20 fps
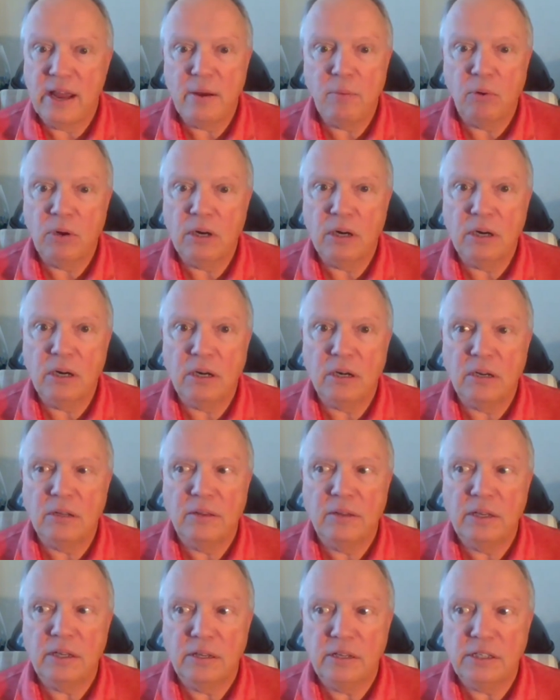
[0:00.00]
they were
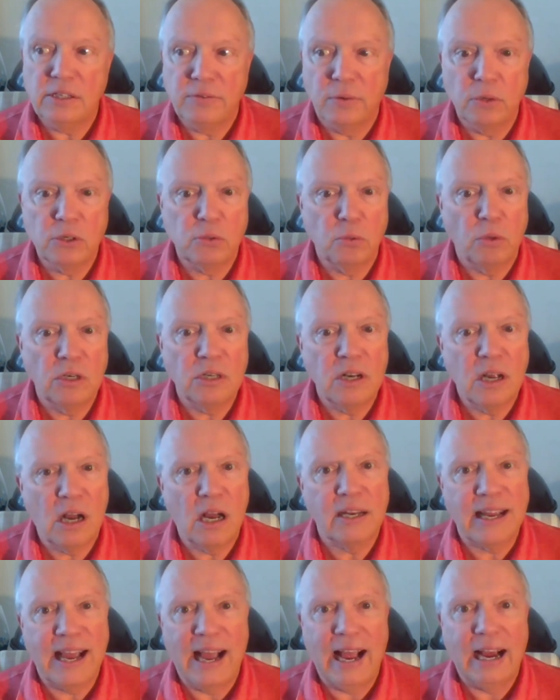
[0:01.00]
the, these folks were
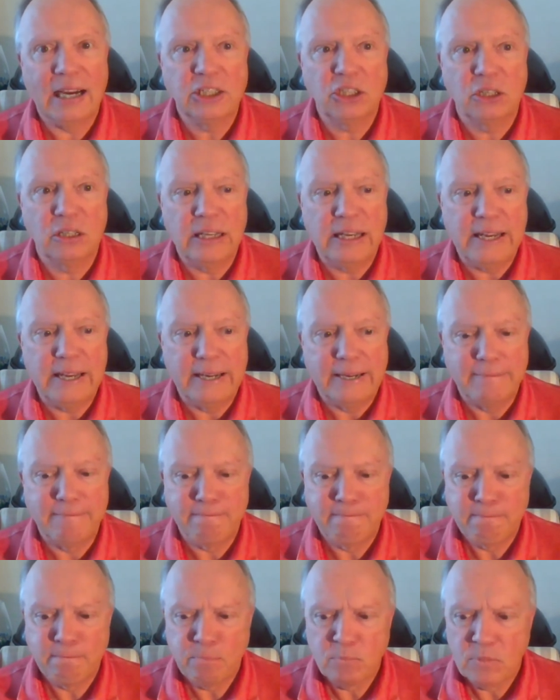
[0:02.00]
not actually
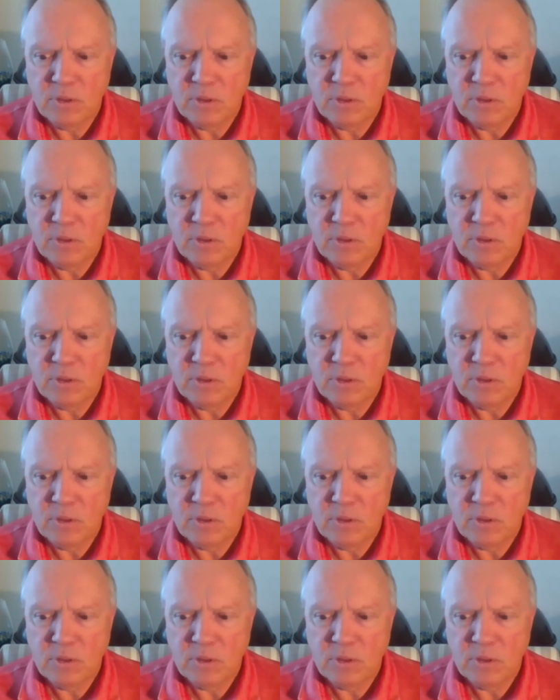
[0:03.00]
um,